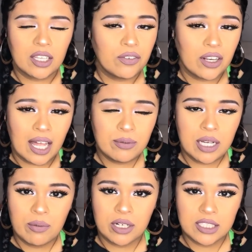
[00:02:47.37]
if your
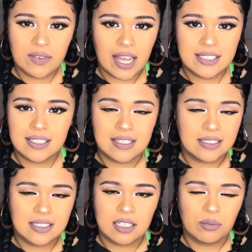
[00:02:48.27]
laptop works fast, then
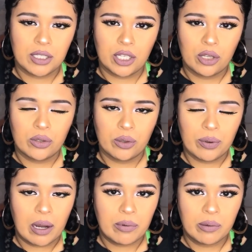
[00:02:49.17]
it's gonna be no
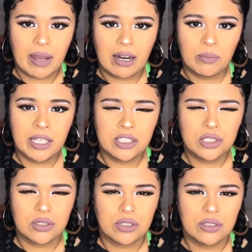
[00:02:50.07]
problem. I'll make
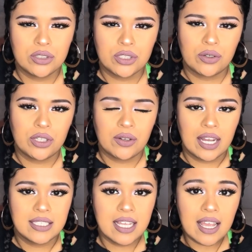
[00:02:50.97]
tutorials showing you
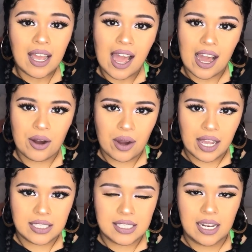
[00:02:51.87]
guys how
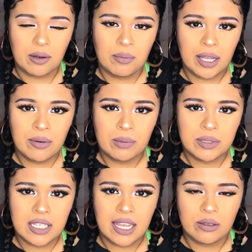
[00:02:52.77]
I set up my
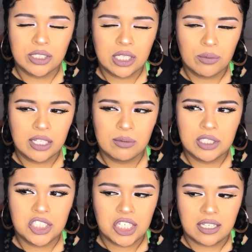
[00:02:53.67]
website, which I'm gonna
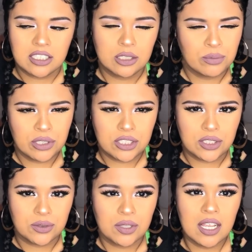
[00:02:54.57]
be changing pretty
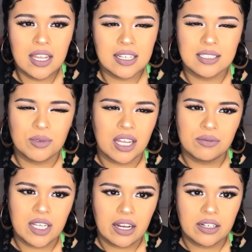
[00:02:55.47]
soon because I'm
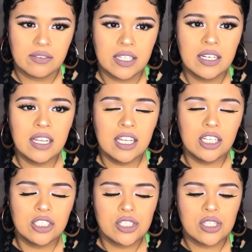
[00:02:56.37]
kind of tired of it.
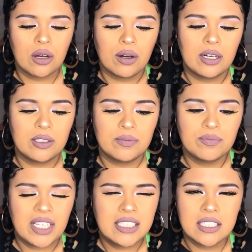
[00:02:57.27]
So
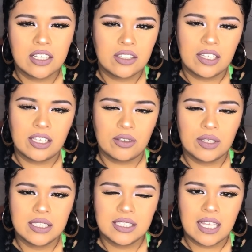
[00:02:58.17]
that's another thing.
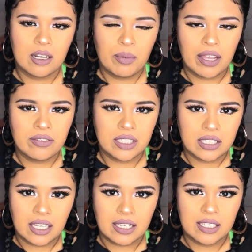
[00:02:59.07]
You can set up
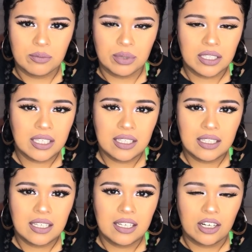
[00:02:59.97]
everything
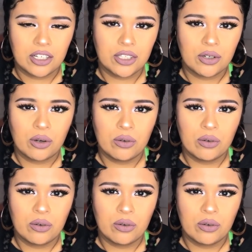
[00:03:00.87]
completely on your